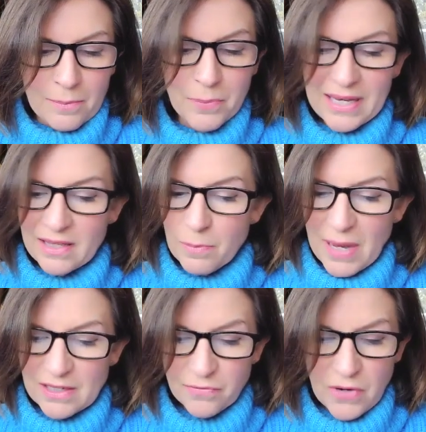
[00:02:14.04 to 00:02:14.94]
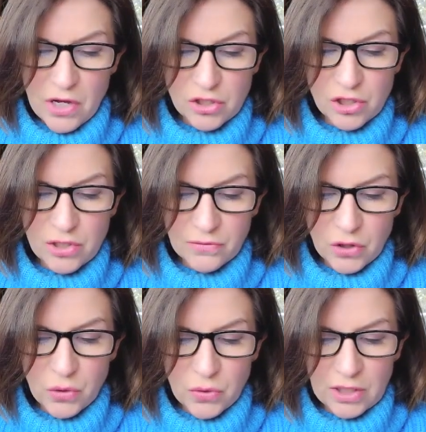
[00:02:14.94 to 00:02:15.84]
Be the best version of
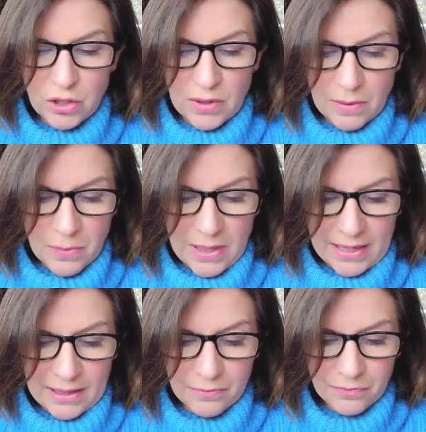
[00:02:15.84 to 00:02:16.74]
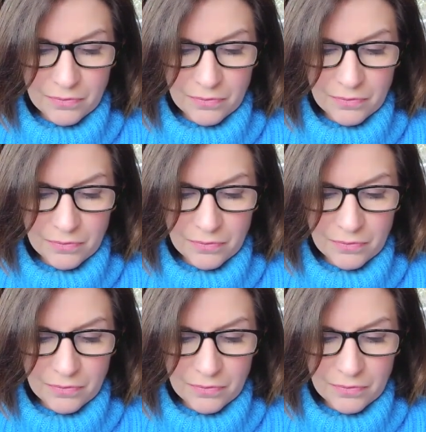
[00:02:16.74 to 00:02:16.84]
you that you can be.